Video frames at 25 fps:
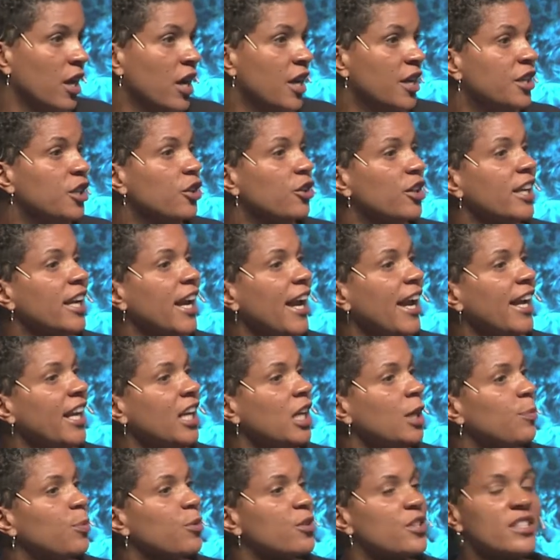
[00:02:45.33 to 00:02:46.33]
nearly
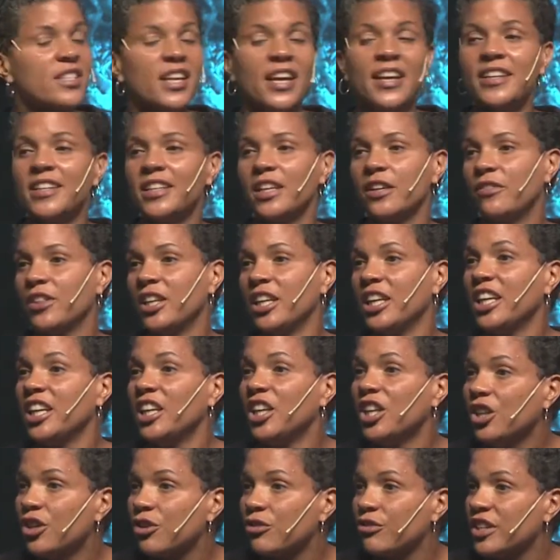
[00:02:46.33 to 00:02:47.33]
80% of the
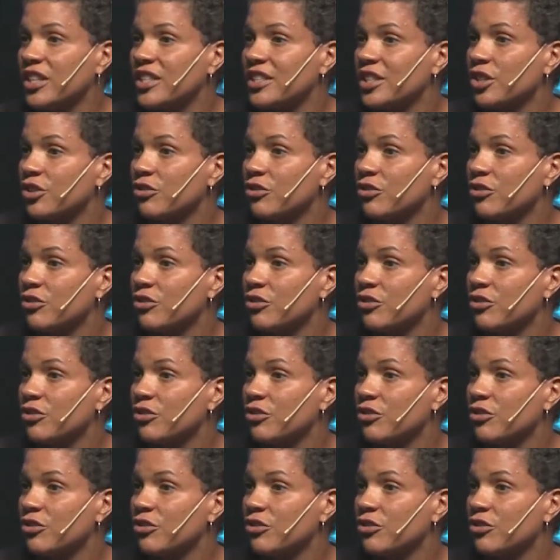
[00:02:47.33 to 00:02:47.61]
increase in